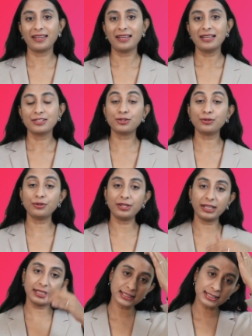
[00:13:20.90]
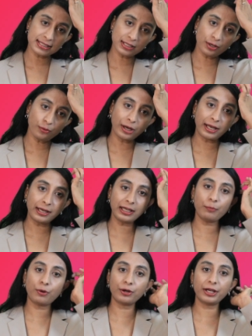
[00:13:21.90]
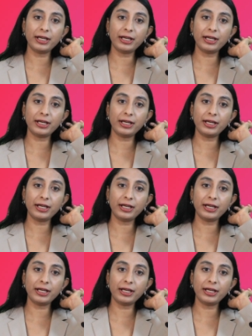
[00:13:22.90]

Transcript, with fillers: So this is a one important